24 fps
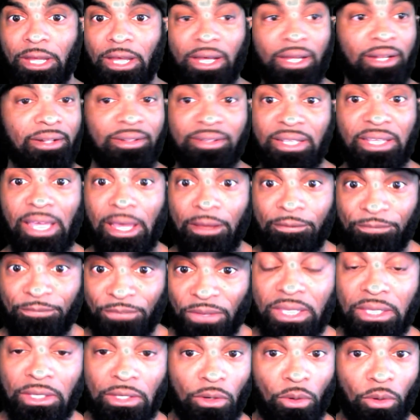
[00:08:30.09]
a
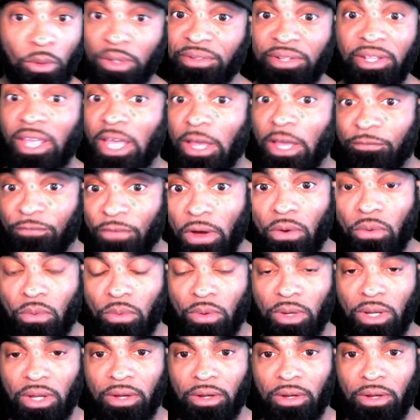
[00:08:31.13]
DFE or DFO,